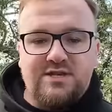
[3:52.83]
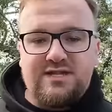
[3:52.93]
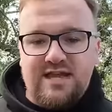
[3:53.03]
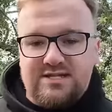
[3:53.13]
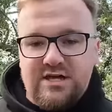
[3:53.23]

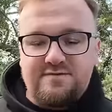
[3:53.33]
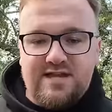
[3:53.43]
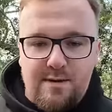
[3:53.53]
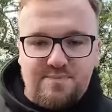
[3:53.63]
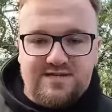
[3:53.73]
to get yourself
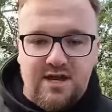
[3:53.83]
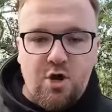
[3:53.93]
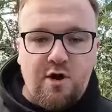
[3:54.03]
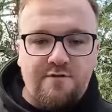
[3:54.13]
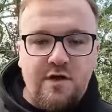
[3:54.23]

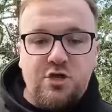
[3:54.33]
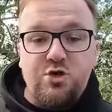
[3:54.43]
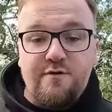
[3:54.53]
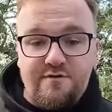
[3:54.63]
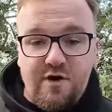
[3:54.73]
10% off
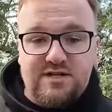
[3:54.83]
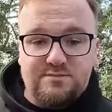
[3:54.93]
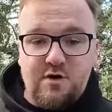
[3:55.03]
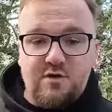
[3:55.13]
your first